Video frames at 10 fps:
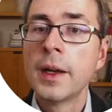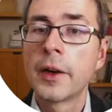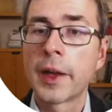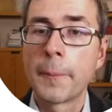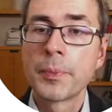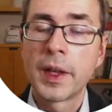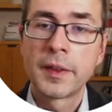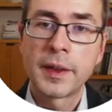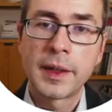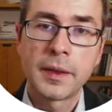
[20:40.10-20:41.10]
Okay,
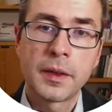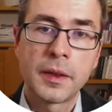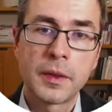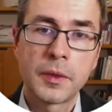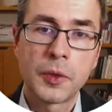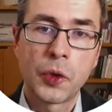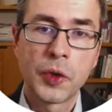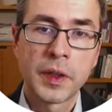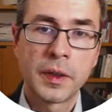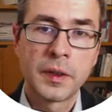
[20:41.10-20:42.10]
and then I
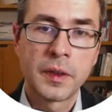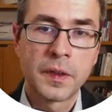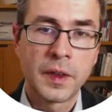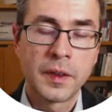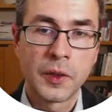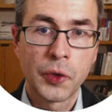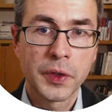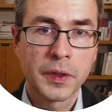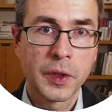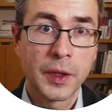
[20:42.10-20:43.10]
order in descending
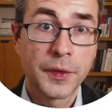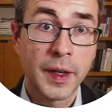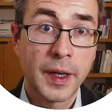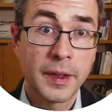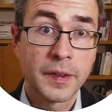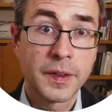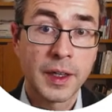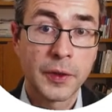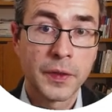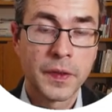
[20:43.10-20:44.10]
order to have the highest
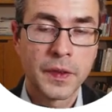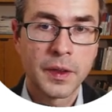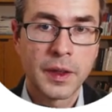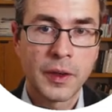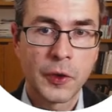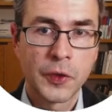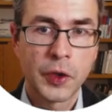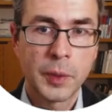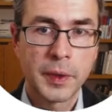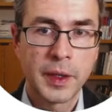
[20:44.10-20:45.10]
counts on
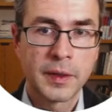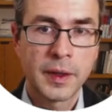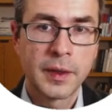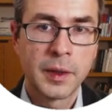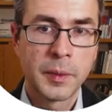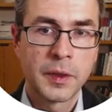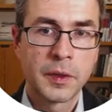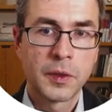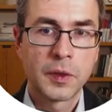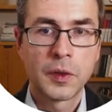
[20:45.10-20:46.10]
top, and I
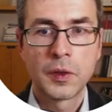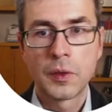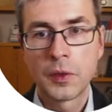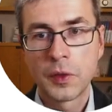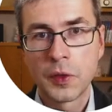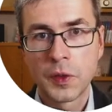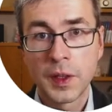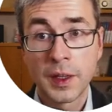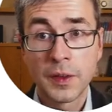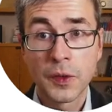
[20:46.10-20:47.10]
limit to
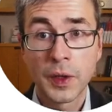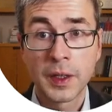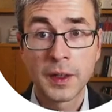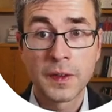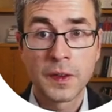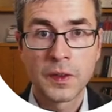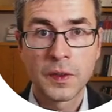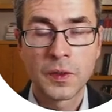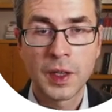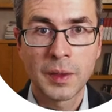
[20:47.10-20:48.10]
10, so I get the
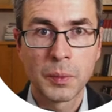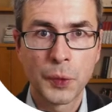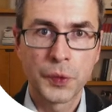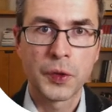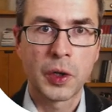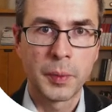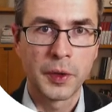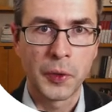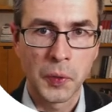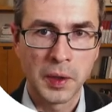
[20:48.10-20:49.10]
10 most
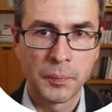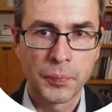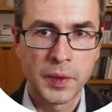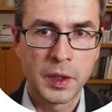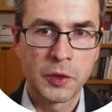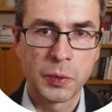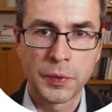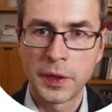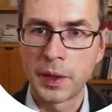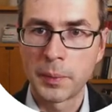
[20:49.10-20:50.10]
common only, each
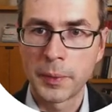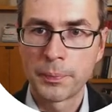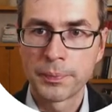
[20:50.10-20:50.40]
with the number.